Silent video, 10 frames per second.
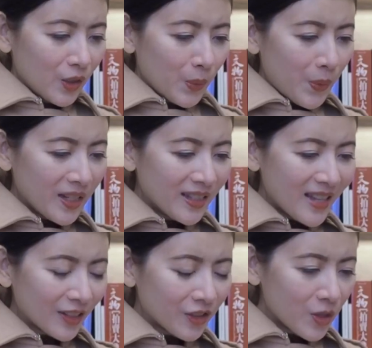What has
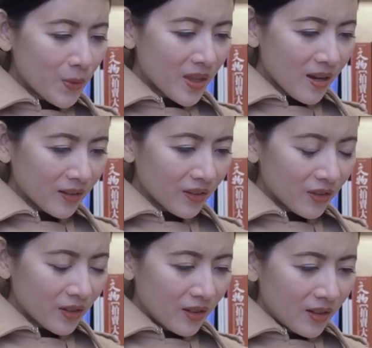that to do with
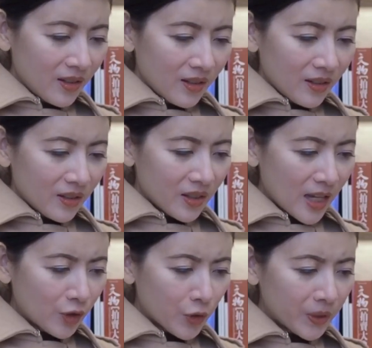us?
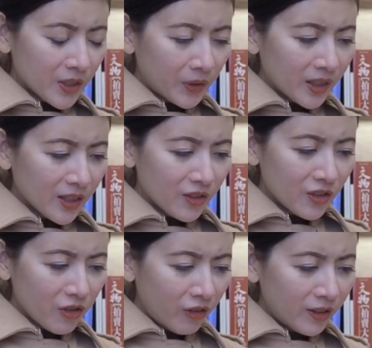Centaurs are
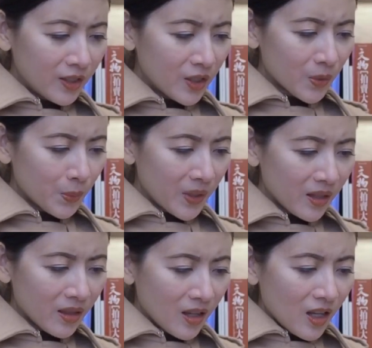concerned
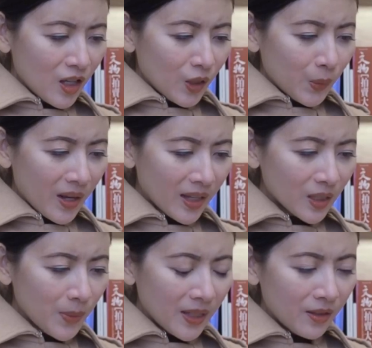with what has
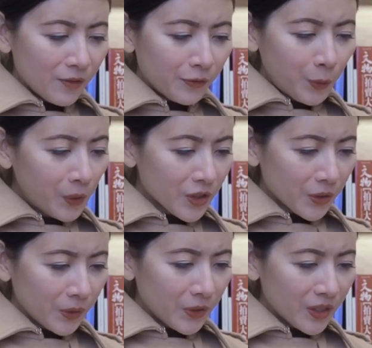been
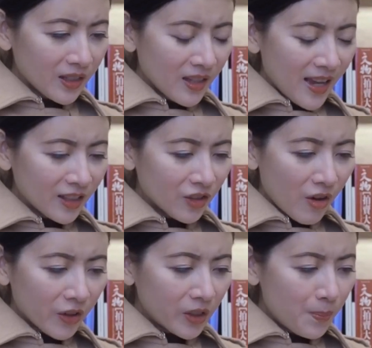foretold. It is
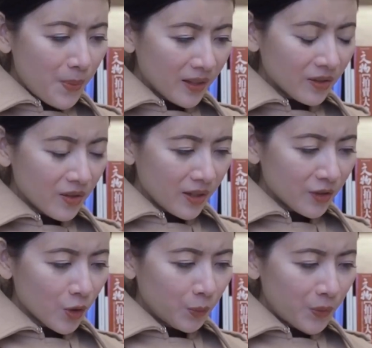not our business
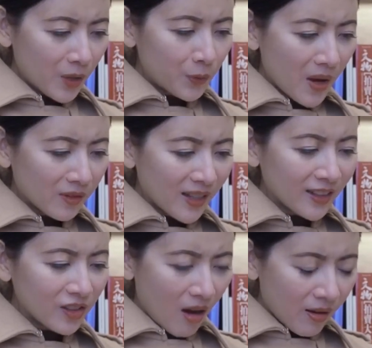to run around
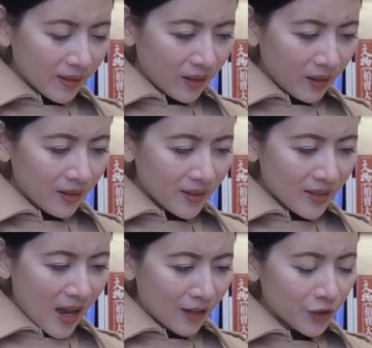like donkeys
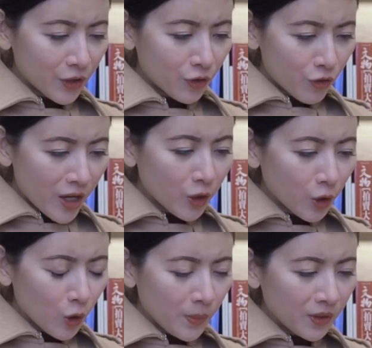after stray
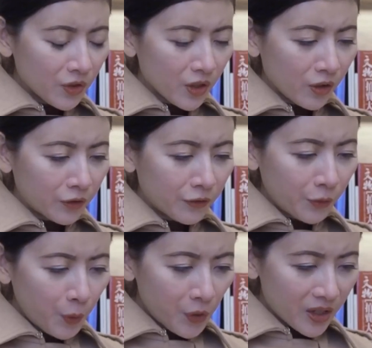humans in our
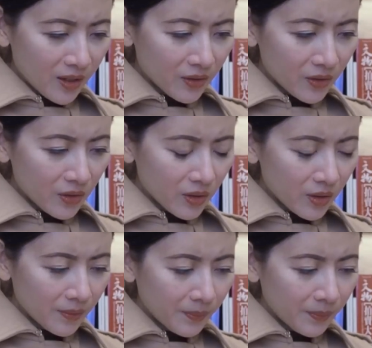forest.